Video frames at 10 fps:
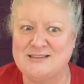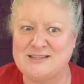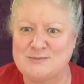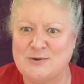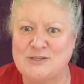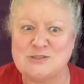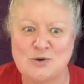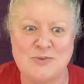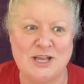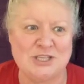spread it
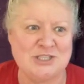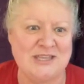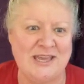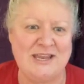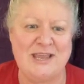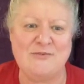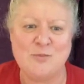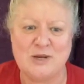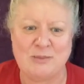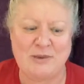so much that
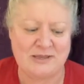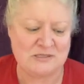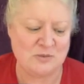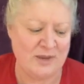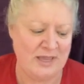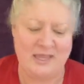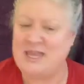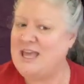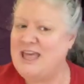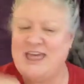even when I pass away,
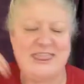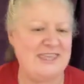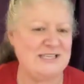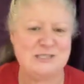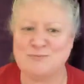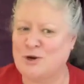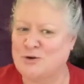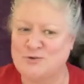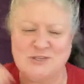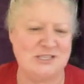this
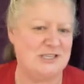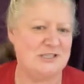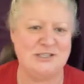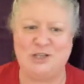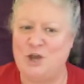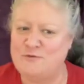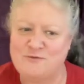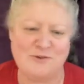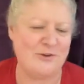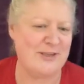sparkles are still
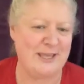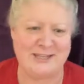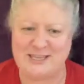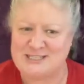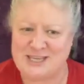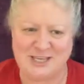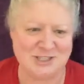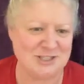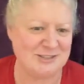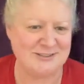overflowing out of that
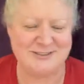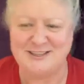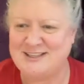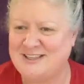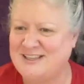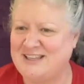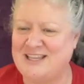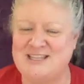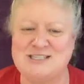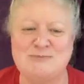dash.
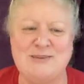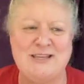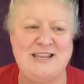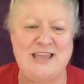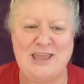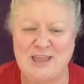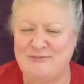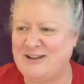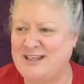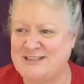It is to be an
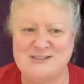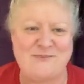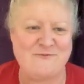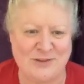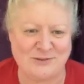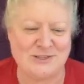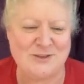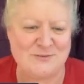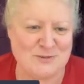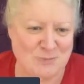everlasting fountain
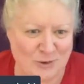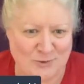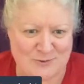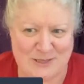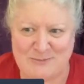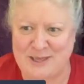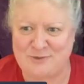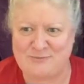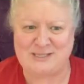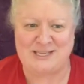of sparkles coming out
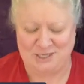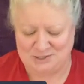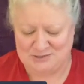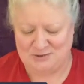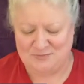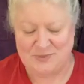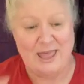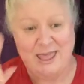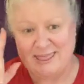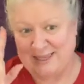of my dash. So
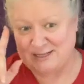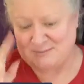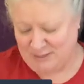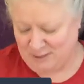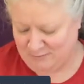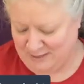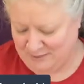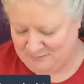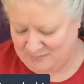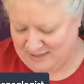that is my goal
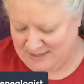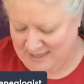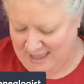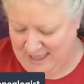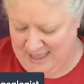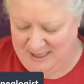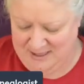now.